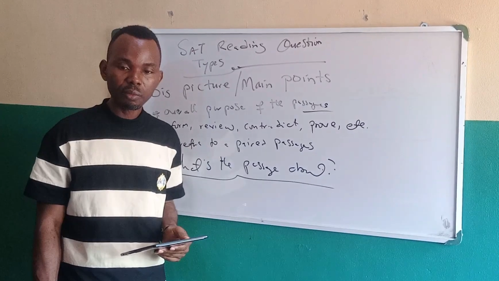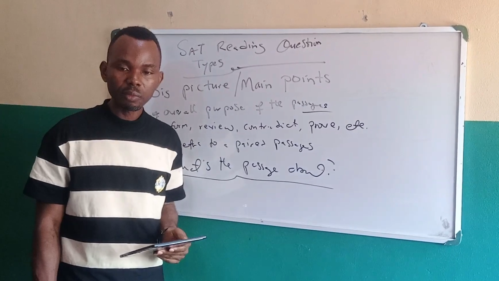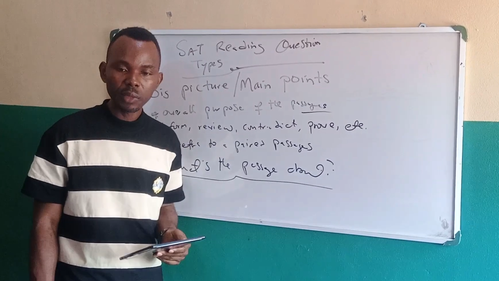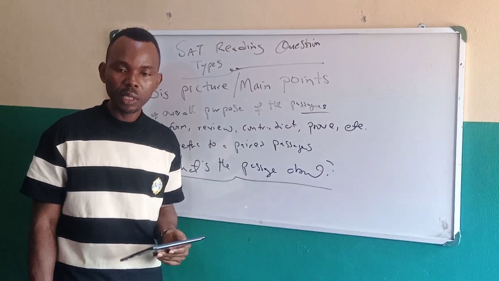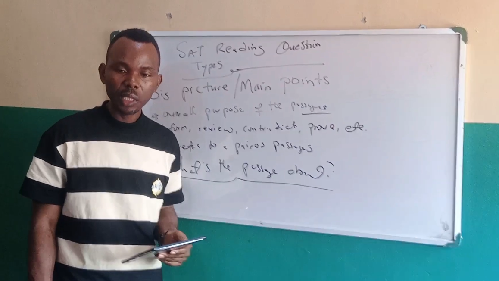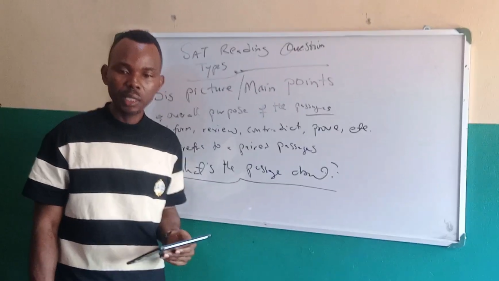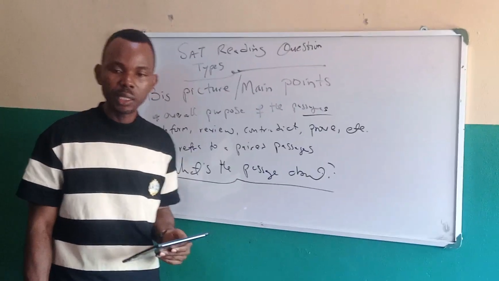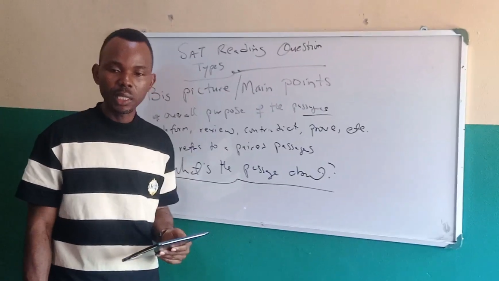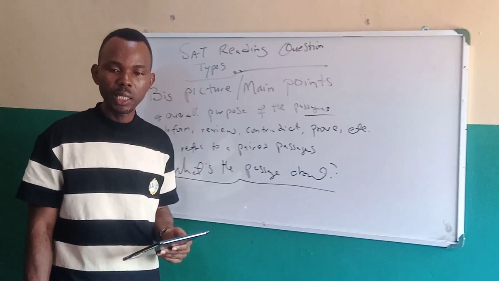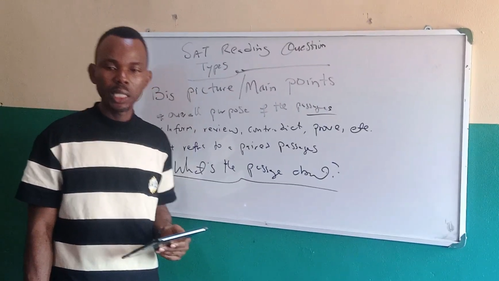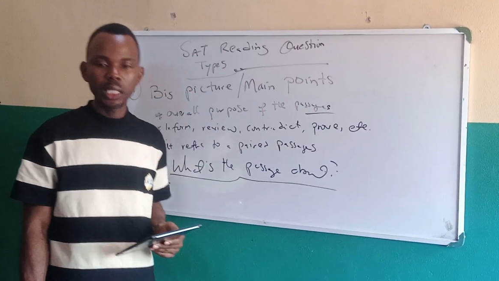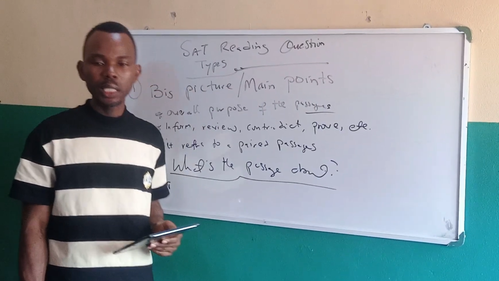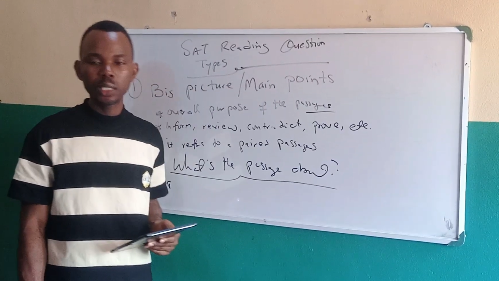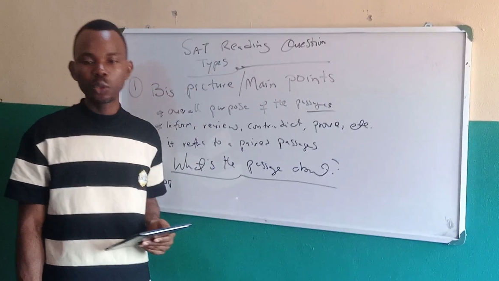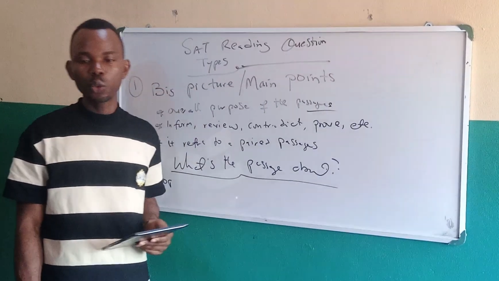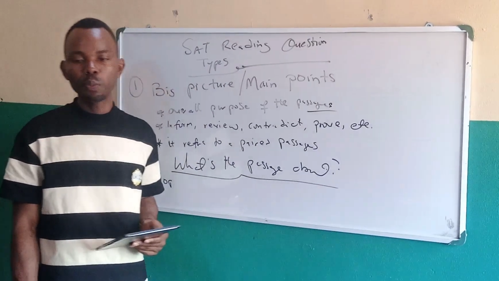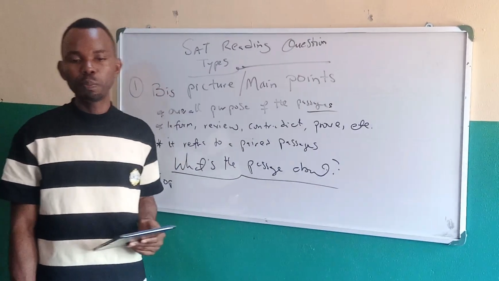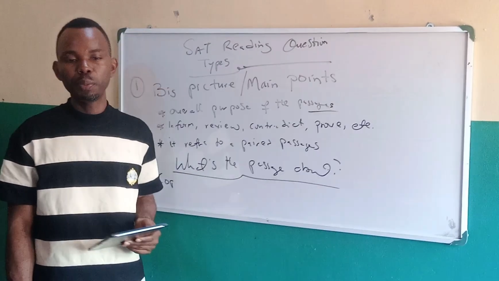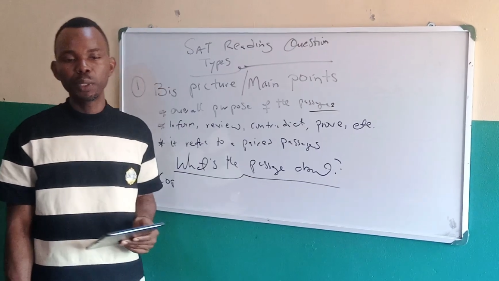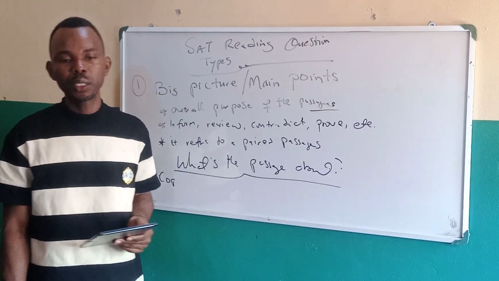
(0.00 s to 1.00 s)
The
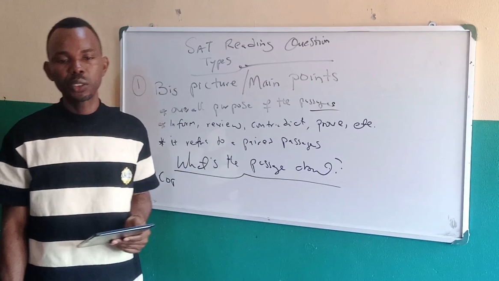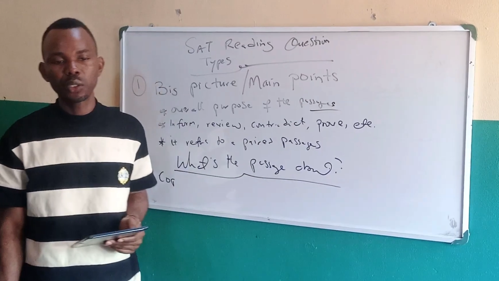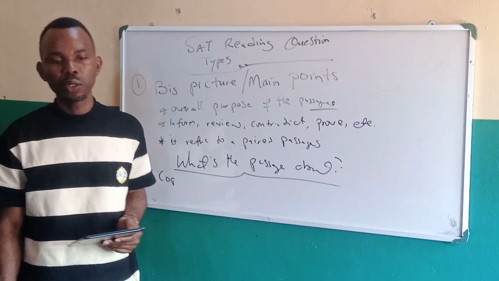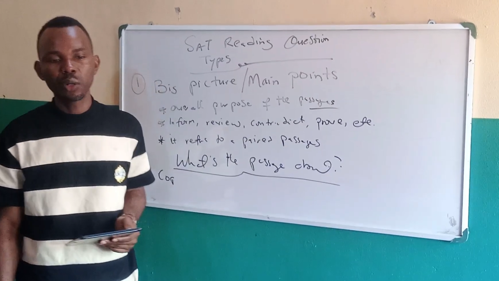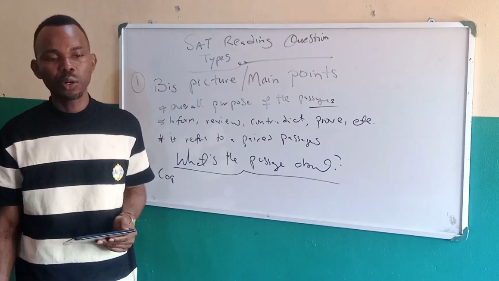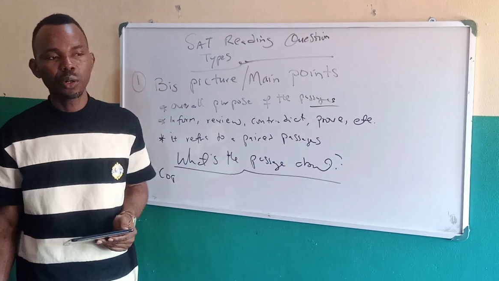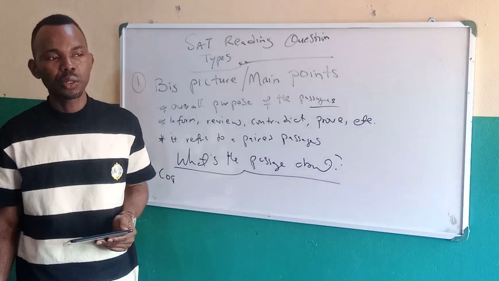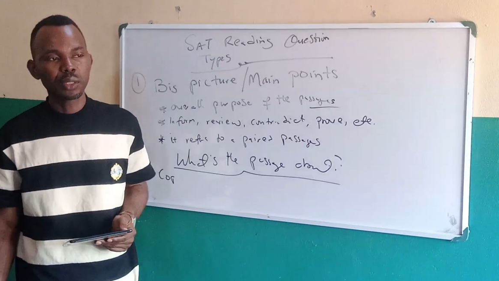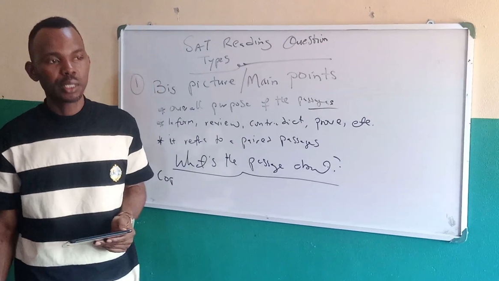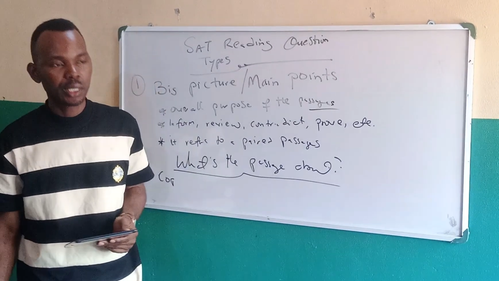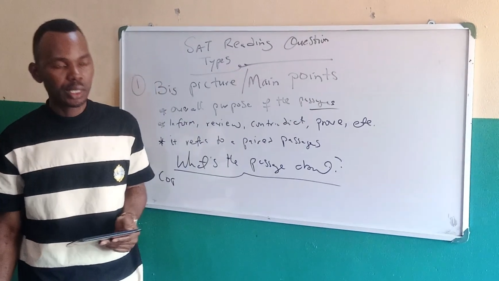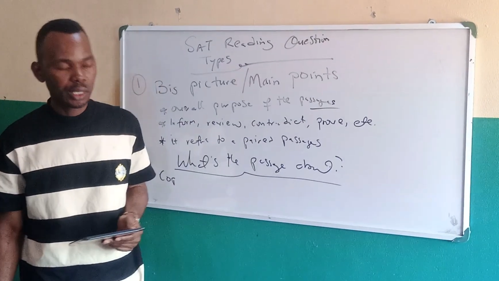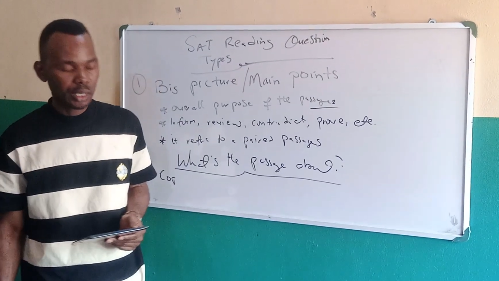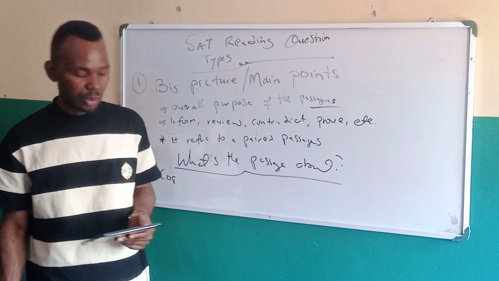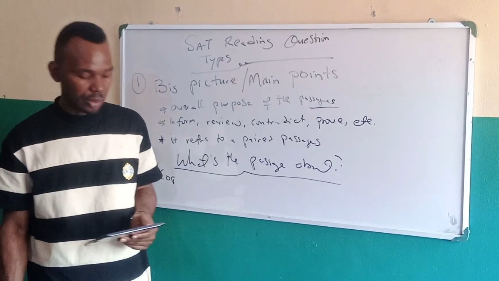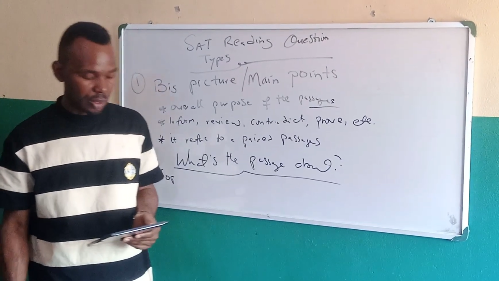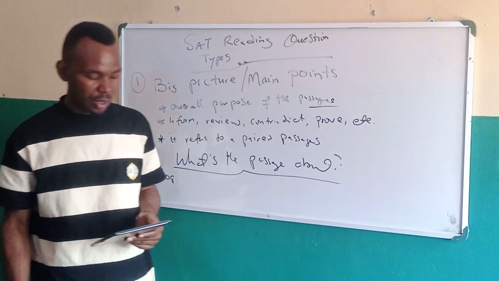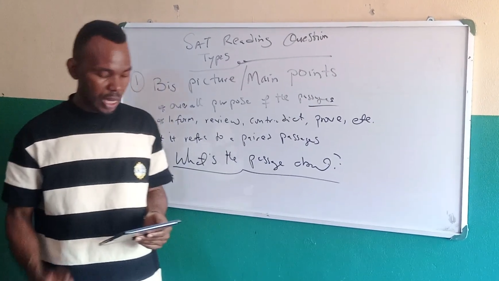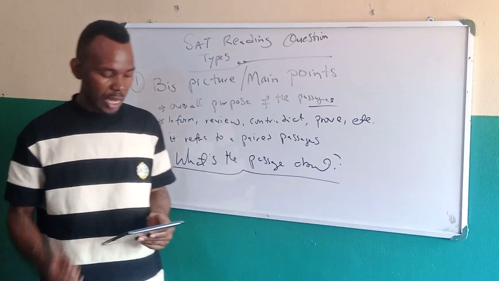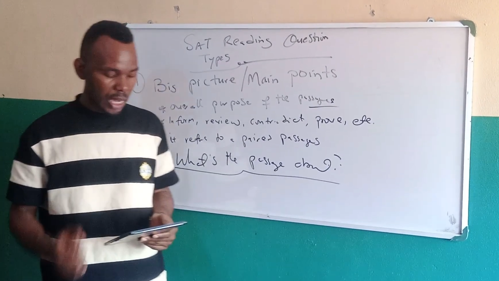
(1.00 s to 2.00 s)
little picture or
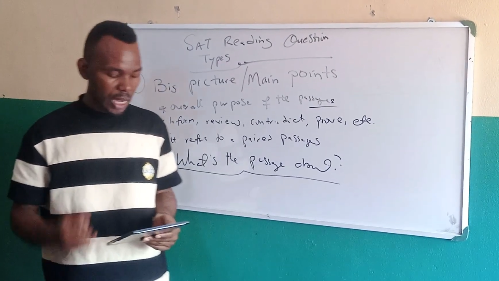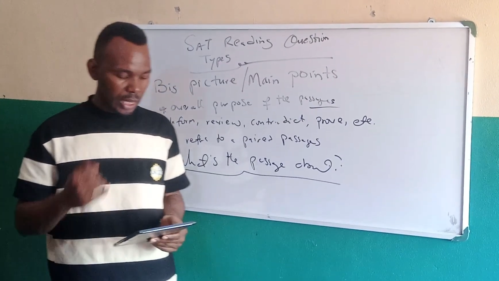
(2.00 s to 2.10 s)
details.